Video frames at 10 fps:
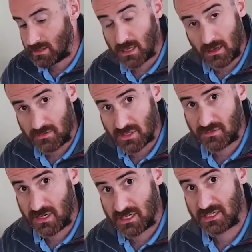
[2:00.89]
So I've
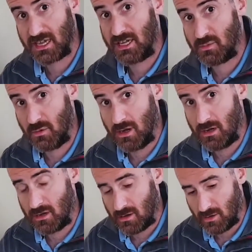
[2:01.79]
just finished stage 1
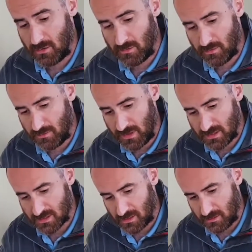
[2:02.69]
of
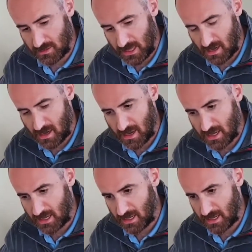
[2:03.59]
Visoul. I